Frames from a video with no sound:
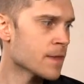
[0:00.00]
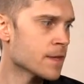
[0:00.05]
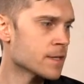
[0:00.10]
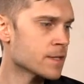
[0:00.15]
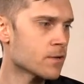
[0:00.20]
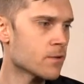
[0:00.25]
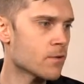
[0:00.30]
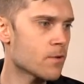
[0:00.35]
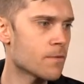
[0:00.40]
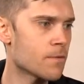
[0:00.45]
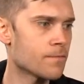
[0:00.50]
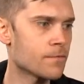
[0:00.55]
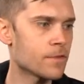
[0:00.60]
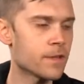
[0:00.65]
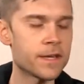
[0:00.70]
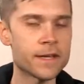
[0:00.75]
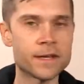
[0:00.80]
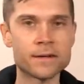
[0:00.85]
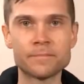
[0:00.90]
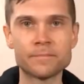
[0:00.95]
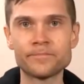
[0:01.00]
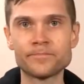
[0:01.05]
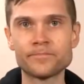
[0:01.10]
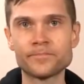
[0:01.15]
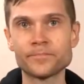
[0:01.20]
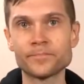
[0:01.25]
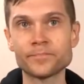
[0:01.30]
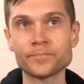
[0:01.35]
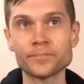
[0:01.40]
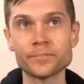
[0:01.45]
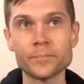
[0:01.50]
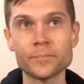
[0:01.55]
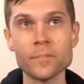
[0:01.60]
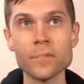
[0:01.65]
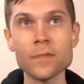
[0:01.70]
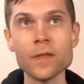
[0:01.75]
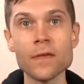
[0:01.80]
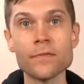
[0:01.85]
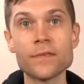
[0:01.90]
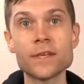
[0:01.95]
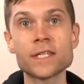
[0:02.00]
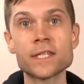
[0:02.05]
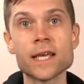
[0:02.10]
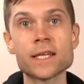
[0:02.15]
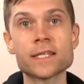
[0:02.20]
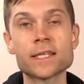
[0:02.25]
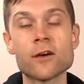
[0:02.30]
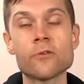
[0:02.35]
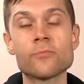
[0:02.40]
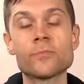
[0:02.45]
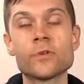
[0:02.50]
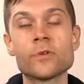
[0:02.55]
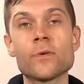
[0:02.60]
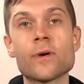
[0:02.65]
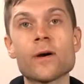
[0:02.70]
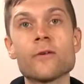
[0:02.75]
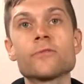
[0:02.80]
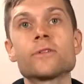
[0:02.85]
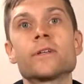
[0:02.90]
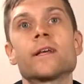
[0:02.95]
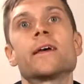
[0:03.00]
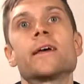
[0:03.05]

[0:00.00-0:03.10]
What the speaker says: So hopefully this has helped you out.